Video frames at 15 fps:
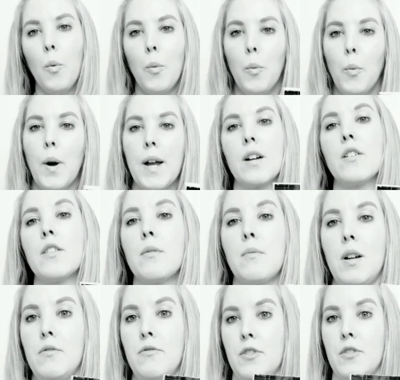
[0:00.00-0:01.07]
Where the Red
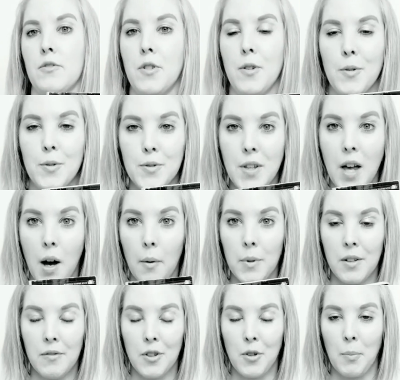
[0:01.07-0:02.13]
Fern Grows. How many
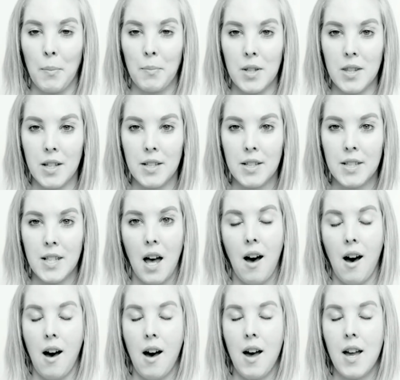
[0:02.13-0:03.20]
of you remember this?
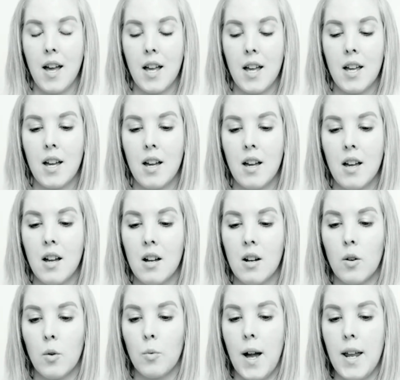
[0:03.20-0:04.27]
I
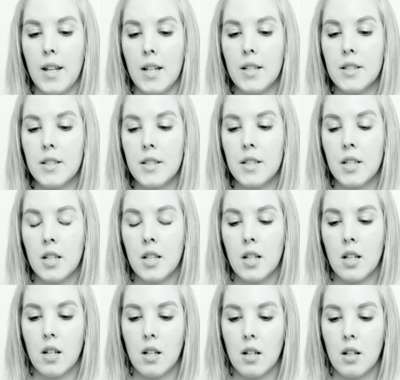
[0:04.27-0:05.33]
read it
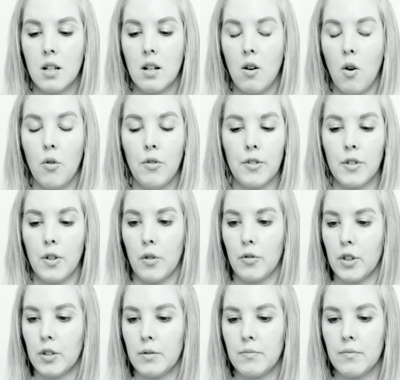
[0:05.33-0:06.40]
over and
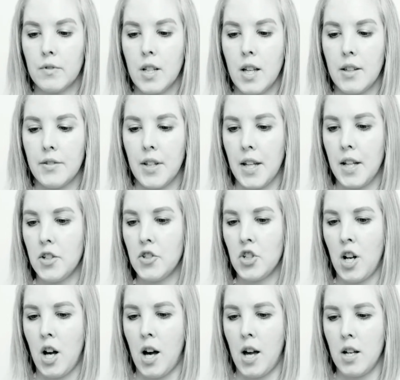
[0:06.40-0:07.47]
over as a
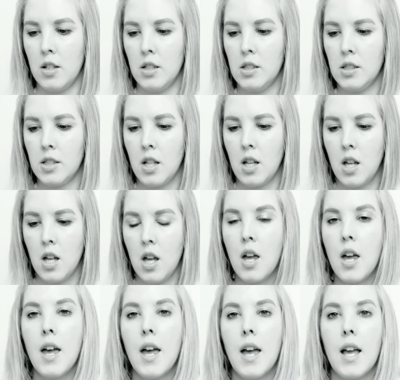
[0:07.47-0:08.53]
child,
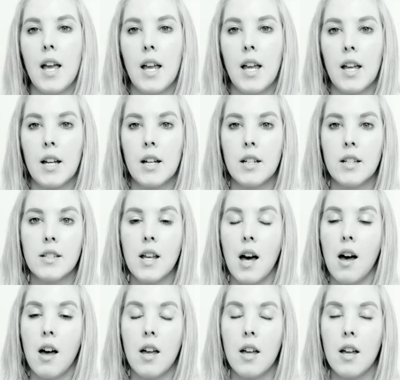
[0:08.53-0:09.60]
and
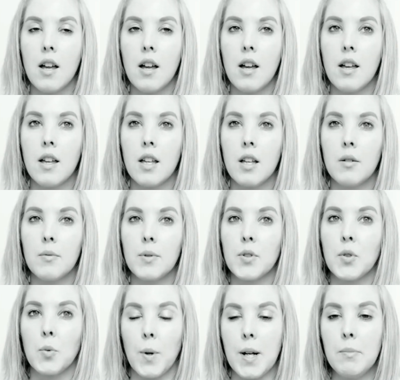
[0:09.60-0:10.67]
it was a
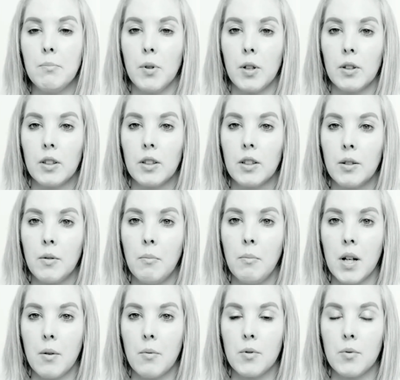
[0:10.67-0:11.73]
great book, but
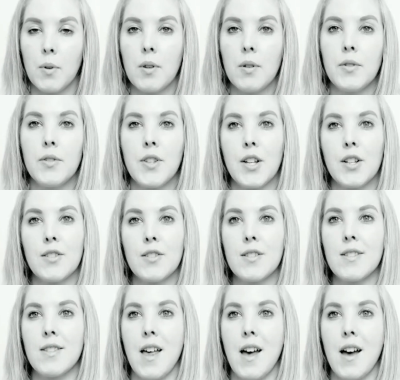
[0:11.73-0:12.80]
it was one of those things
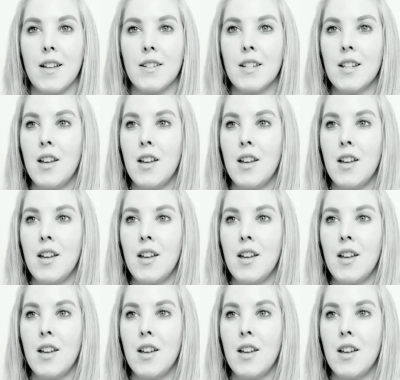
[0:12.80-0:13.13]
that